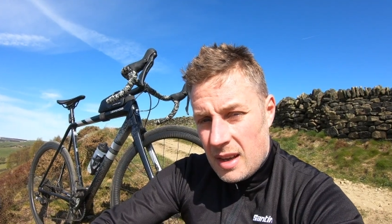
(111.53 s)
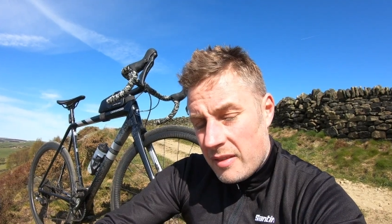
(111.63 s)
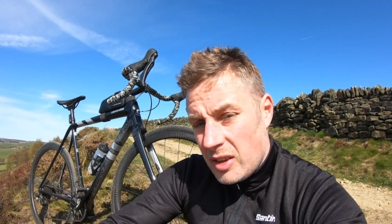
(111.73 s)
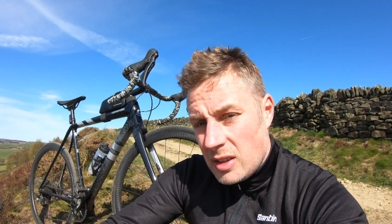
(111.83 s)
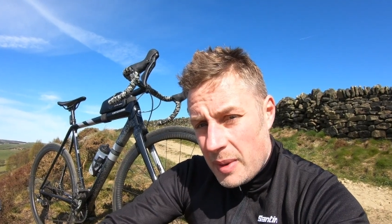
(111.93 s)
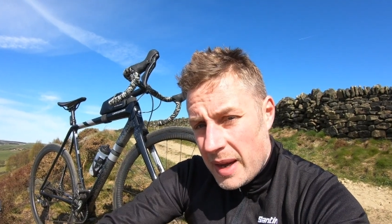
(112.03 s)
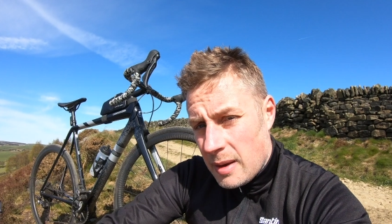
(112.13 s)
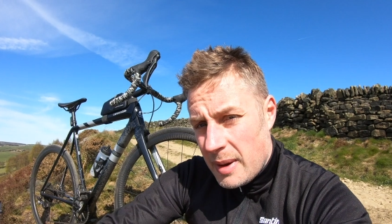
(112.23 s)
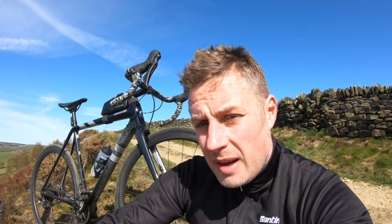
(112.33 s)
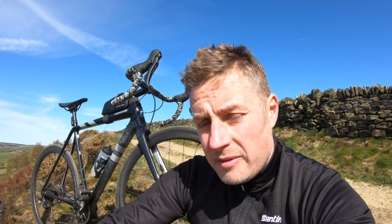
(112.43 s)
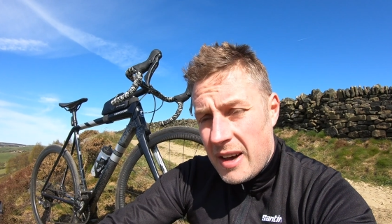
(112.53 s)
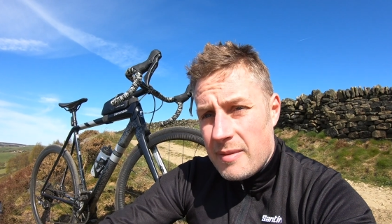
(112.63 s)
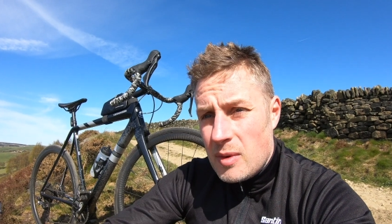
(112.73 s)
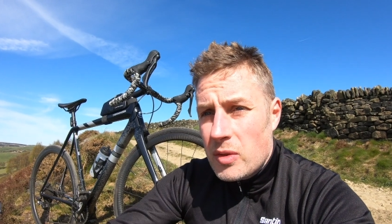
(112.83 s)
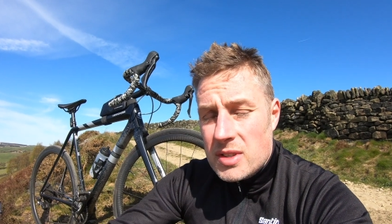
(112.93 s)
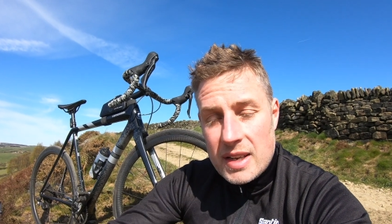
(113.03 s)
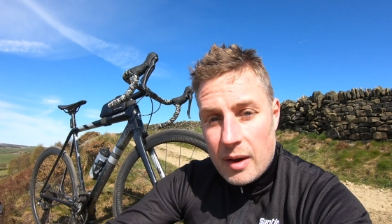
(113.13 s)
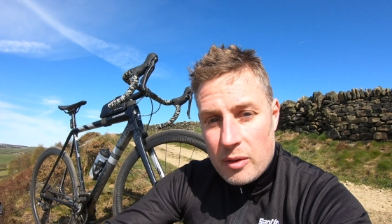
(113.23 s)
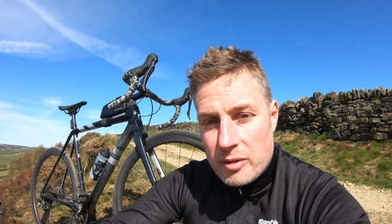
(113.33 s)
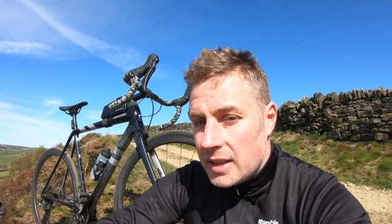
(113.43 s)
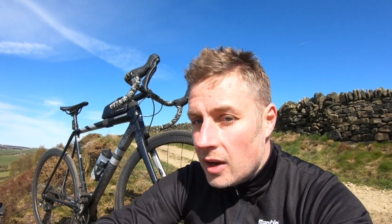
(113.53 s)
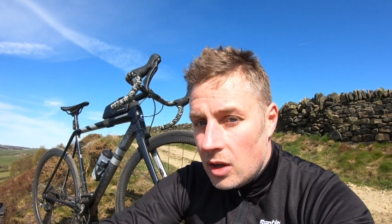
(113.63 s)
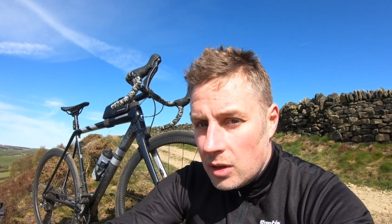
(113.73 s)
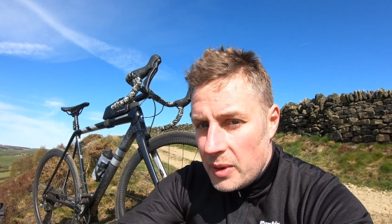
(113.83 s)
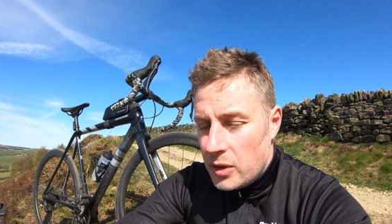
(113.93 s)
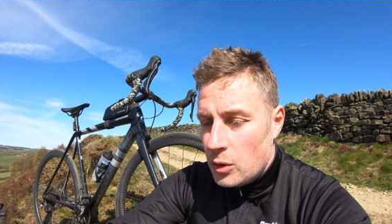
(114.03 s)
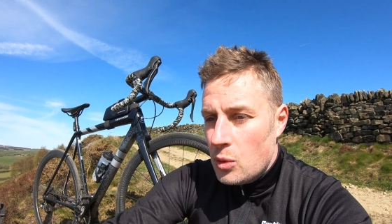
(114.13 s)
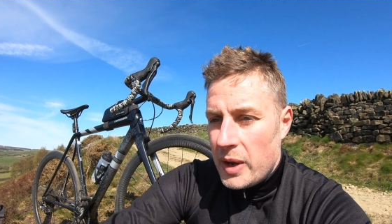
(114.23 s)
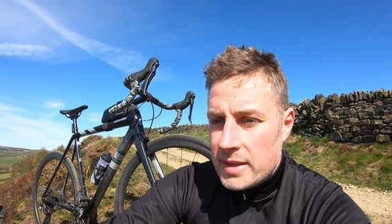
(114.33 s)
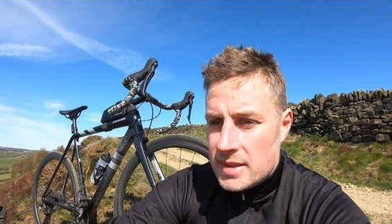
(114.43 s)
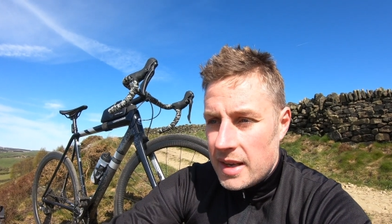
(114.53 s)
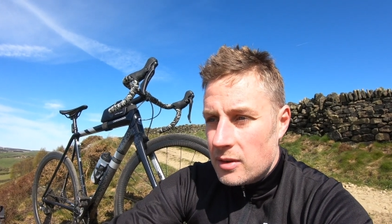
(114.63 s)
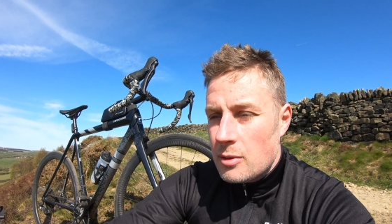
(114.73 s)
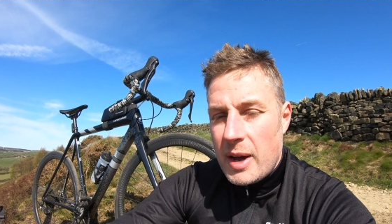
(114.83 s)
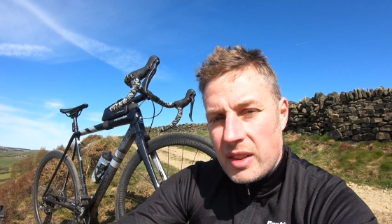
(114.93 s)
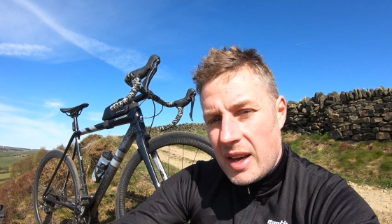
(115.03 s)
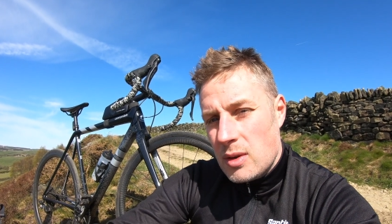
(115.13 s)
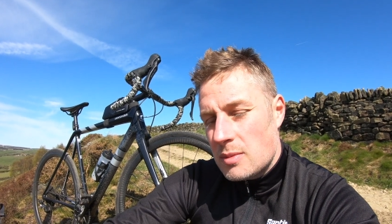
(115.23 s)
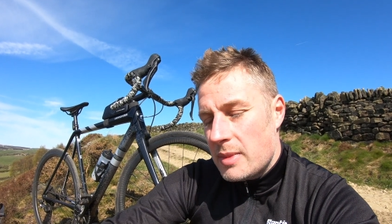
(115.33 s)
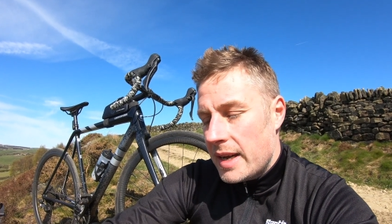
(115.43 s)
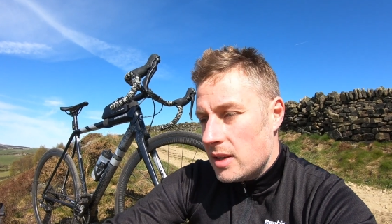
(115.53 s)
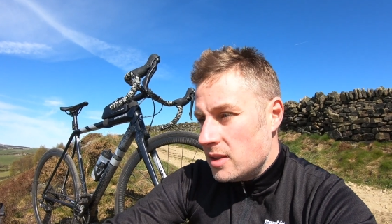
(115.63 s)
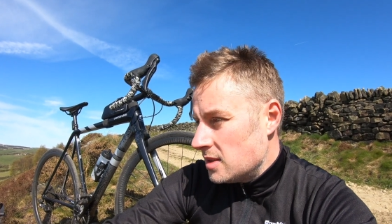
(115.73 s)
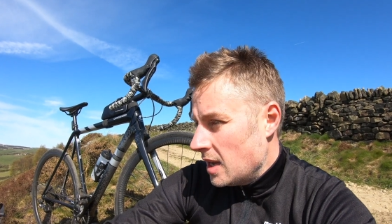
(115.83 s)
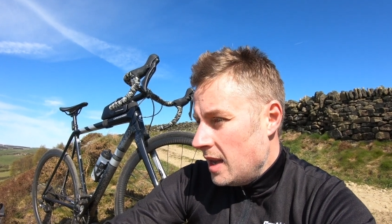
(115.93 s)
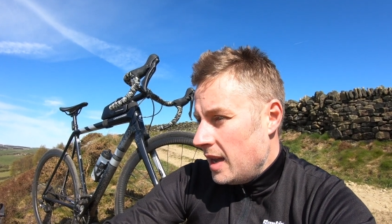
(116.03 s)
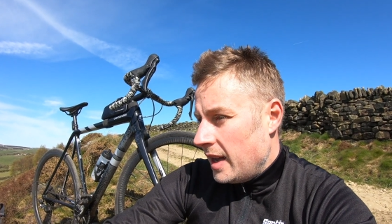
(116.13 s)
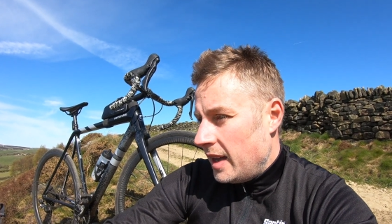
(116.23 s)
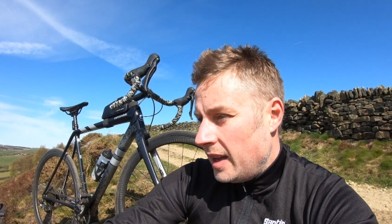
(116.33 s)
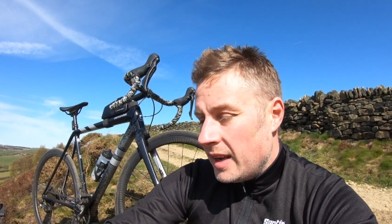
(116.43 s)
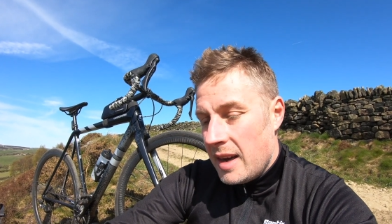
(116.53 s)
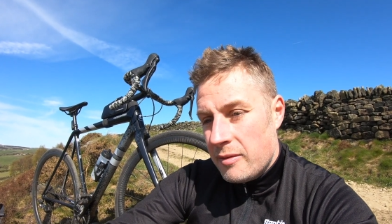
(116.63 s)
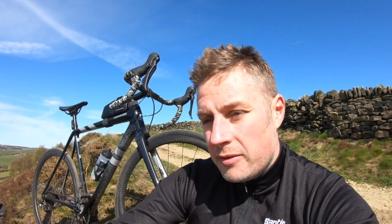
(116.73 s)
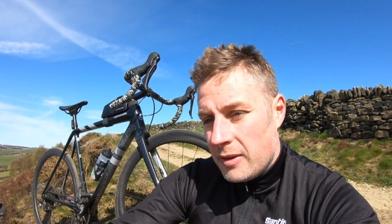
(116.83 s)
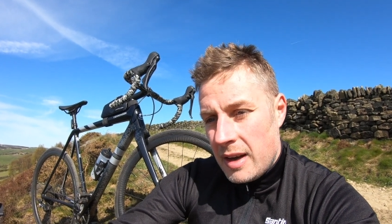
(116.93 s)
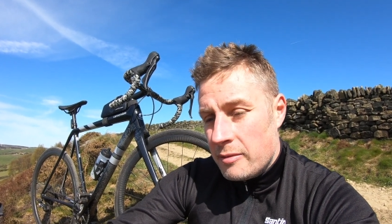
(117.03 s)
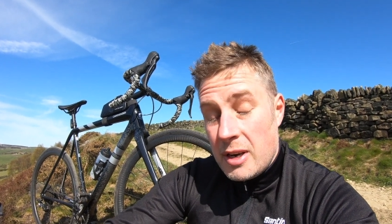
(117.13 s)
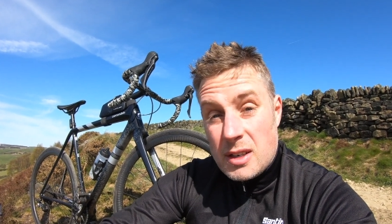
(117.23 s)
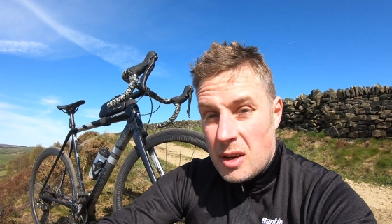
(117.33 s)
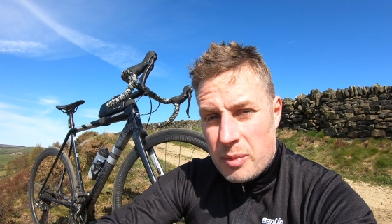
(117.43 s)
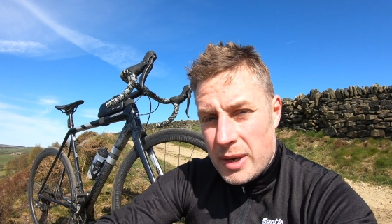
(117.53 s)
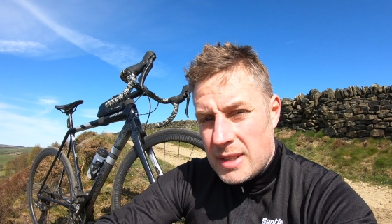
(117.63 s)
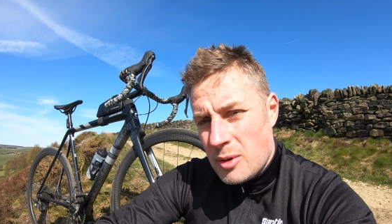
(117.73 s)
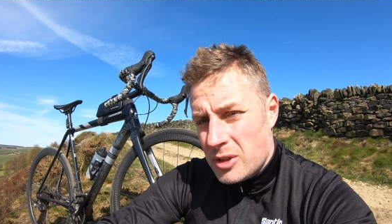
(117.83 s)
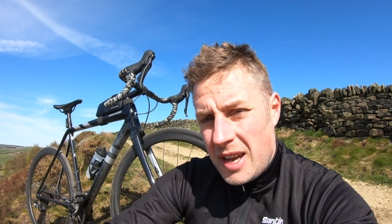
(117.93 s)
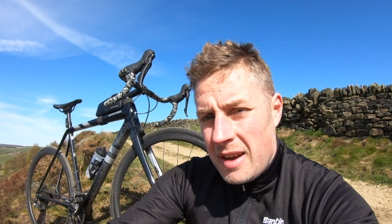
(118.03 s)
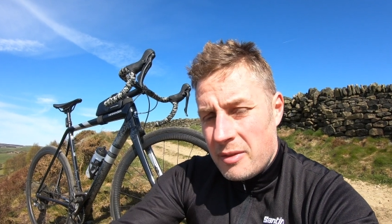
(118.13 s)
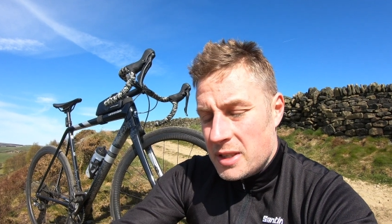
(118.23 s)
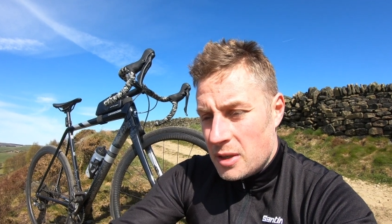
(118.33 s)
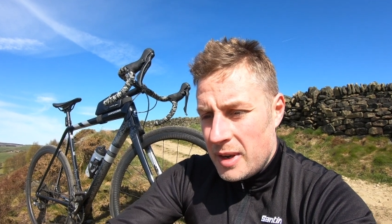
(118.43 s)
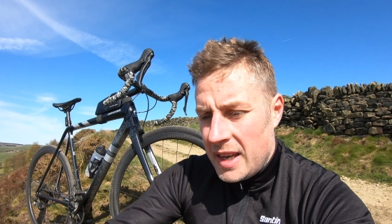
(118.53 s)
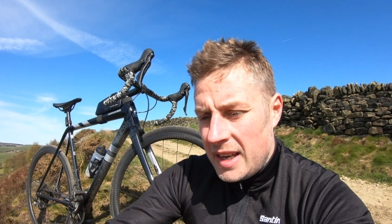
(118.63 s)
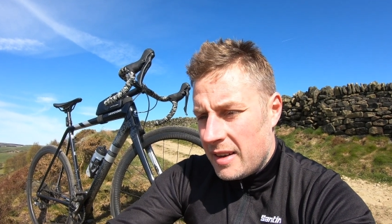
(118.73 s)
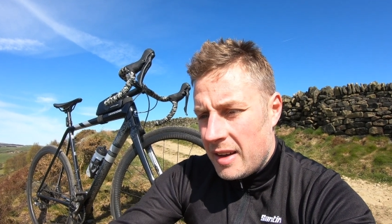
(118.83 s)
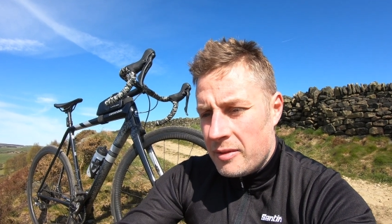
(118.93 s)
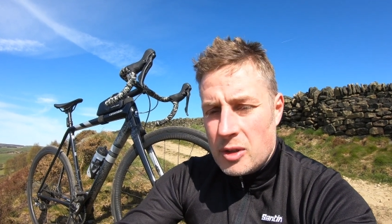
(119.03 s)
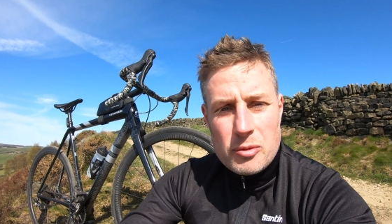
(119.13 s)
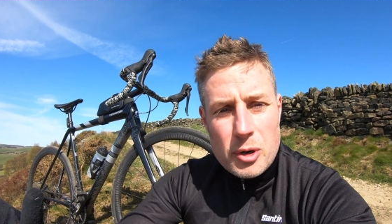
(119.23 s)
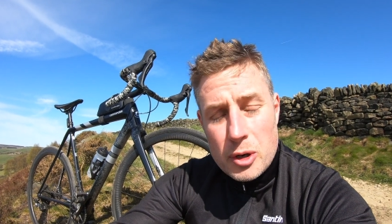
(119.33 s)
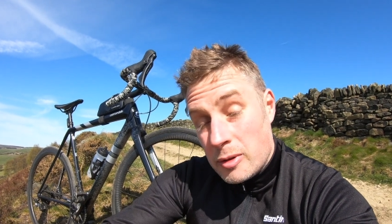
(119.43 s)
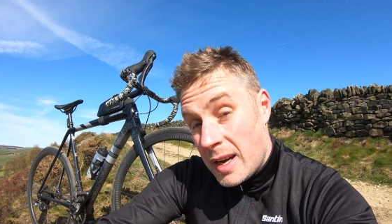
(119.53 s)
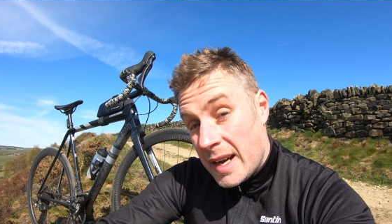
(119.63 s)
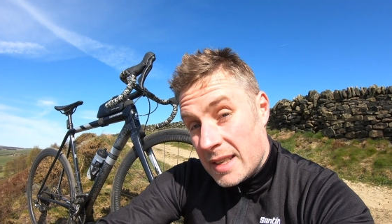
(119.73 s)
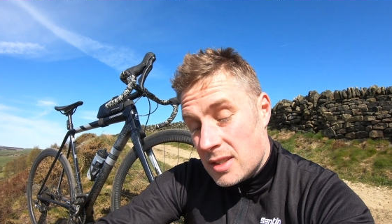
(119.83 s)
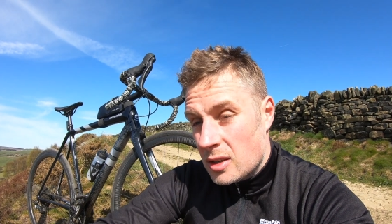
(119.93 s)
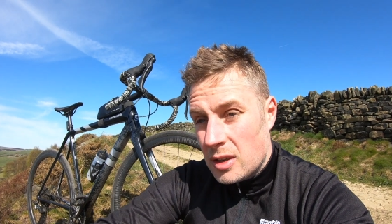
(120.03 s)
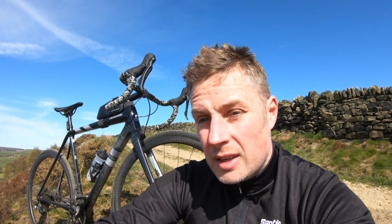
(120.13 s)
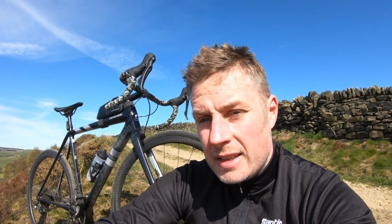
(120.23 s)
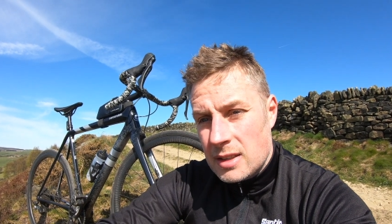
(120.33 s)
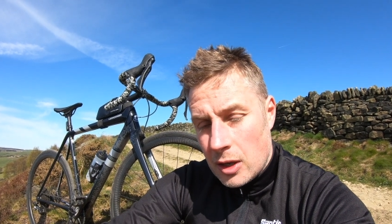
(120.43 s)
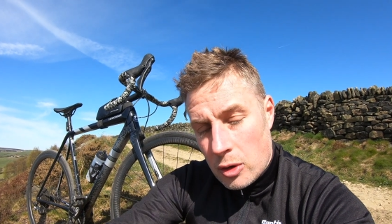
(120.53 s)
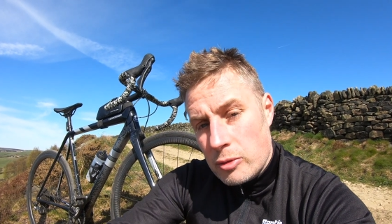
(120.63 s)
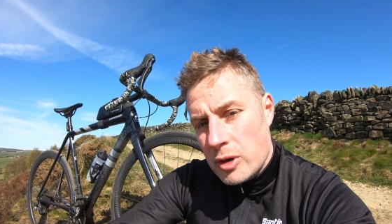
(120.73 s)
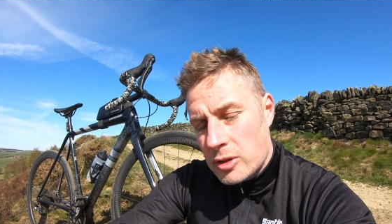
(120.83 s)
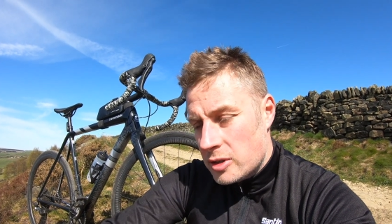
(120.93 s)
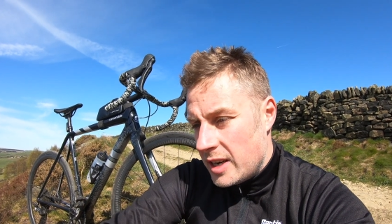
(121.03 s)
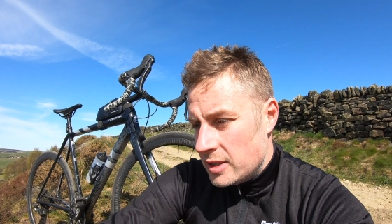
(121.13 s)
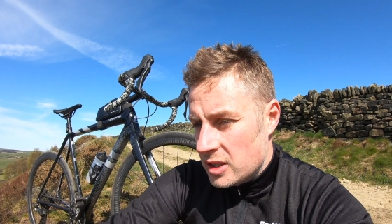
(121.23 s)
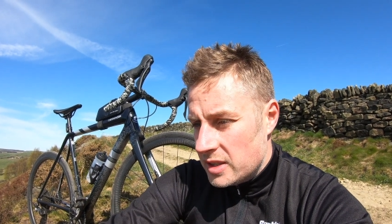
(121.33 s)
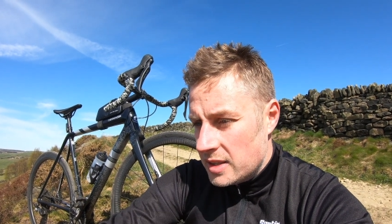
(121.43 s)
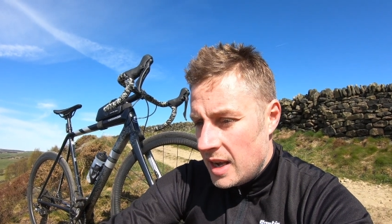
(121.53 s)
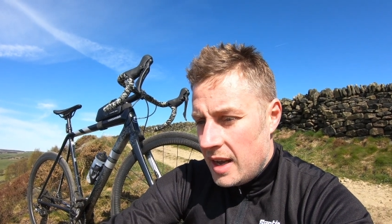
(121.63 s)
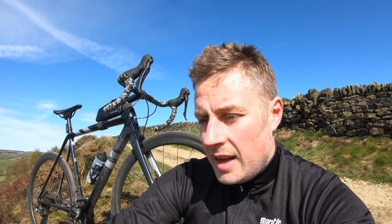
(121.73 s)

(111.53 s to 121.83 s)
I've had the bike about 5 months now. I've ridden it all the way through winter, done about 1,000 miles, and I've ridden on pretty much every terrain. I've done road rides, so nice long road stretches.